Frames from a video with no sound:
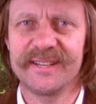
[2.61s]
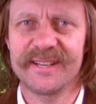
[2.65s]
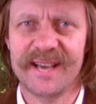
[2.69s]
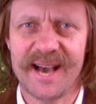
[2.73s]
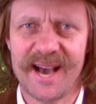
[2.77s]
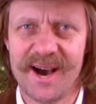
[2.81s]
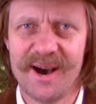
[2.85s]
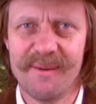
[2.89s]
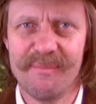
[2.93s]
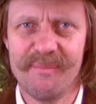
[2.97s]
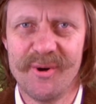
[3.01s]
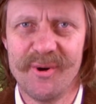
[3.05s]

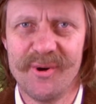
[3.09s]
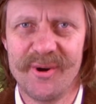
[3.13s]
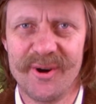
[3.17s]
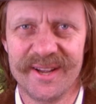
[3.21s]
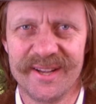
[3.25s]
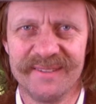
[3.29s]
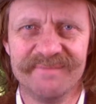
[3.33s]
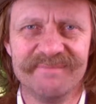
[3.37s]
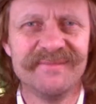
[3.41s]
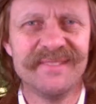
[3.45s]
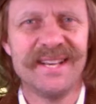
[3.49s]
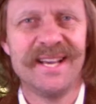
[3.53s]
cowboy.
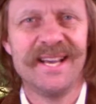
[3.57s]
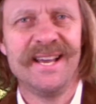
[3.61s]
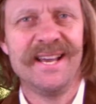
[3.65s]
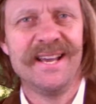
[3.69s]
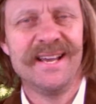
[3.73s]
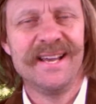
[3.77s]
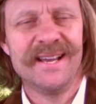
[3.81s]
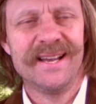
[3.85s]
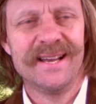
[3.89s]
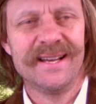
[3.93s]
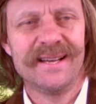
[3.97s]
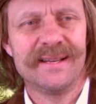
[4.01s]

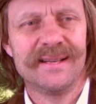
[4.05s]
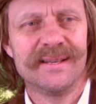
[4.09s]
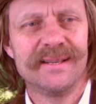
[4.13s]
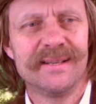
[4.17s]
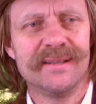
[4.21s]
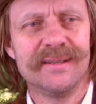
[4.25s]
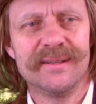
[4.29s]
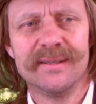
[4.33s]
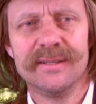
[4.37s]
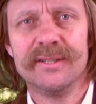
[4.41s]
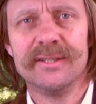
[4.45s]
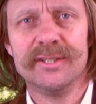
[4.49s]

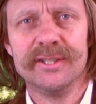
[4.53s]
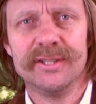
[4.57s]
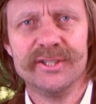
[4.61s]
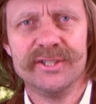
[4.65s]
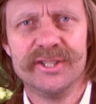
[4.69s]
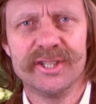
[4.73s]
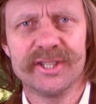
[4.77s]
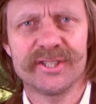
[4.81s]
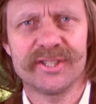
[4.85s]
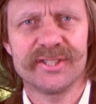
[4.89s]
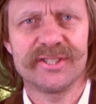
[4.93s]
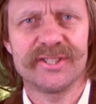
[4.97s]

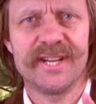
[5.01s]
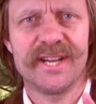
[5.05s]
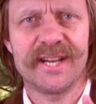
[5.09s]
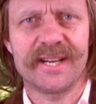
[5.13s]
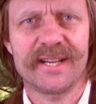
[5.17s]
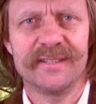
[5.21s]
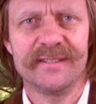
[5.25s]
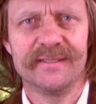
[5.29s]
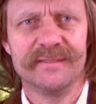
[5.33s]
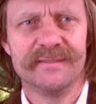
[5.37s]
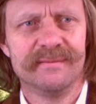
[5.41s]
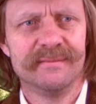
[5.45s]
Just a
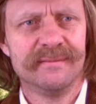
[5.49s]
second.